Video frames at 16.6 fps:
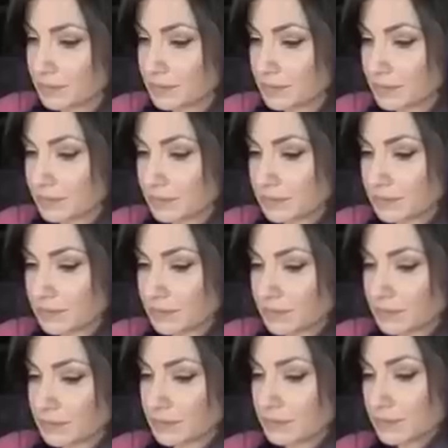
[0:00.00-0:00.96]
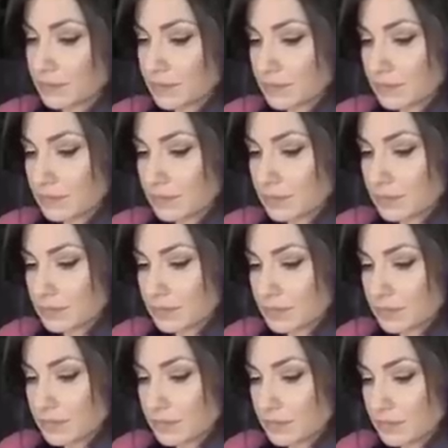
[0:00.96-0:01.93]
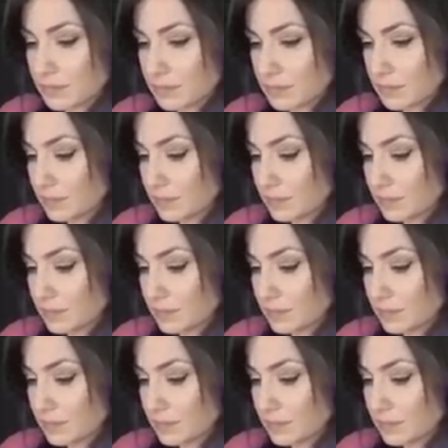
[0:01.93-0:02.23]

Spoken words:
(silent)